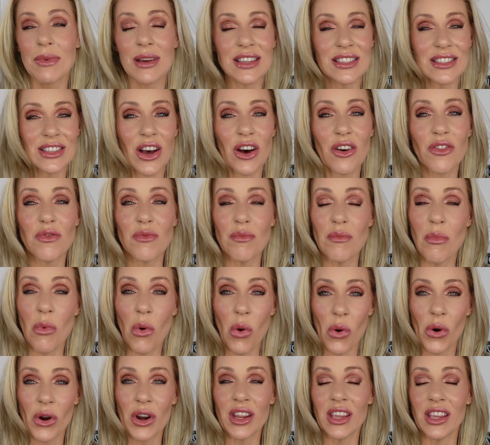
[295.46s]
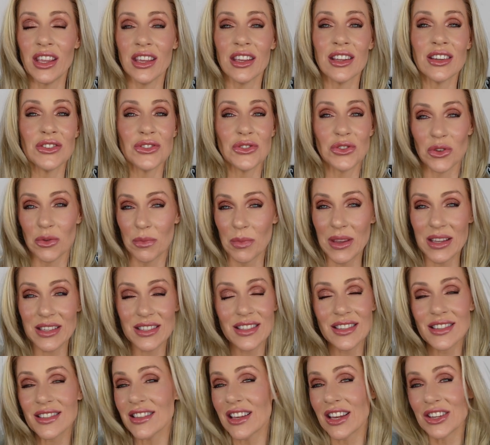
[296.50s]
myself more in two
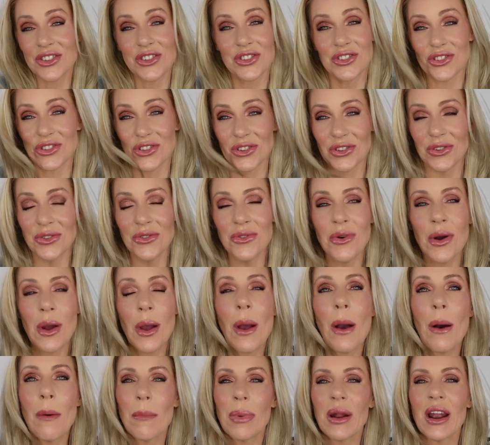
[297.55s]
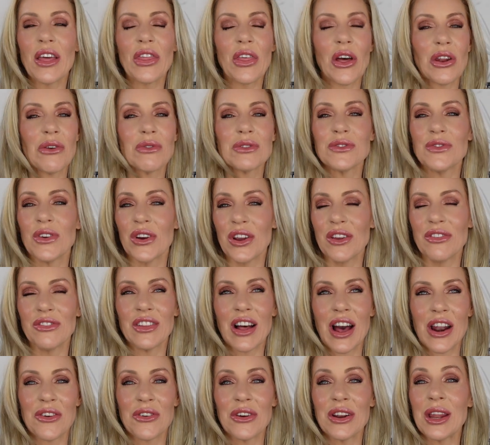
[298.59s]
pieces. I just do. But I thought it was very
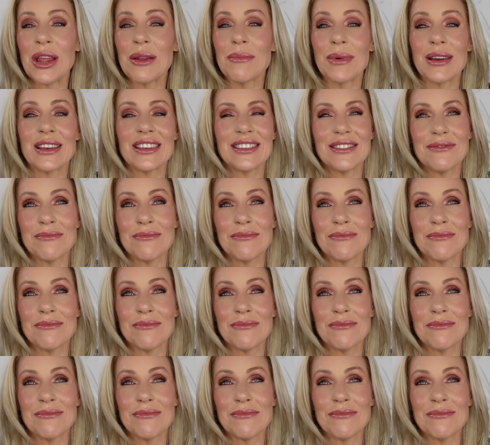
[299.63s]
flattering. And my,